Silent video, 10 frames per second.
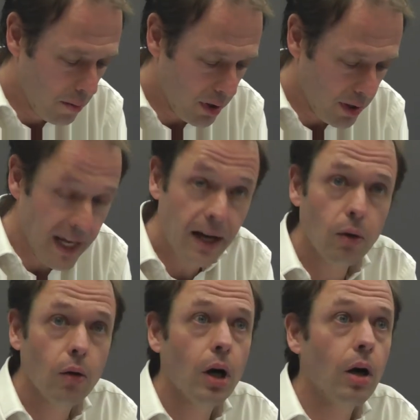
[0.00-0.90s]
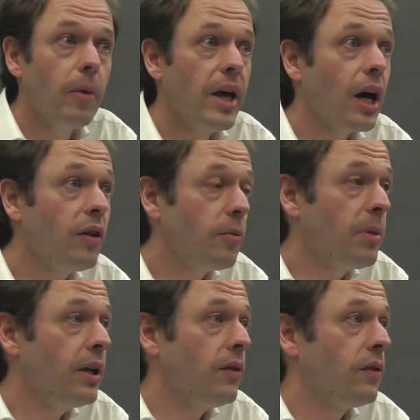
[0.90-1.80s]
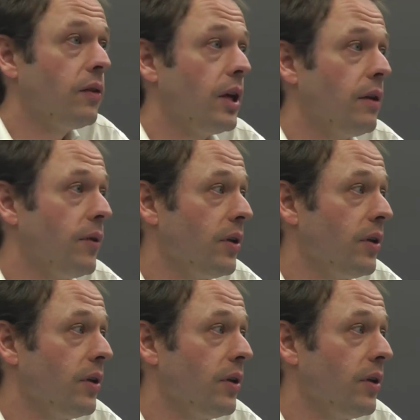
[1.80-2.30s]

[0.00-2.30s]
But now it underpins,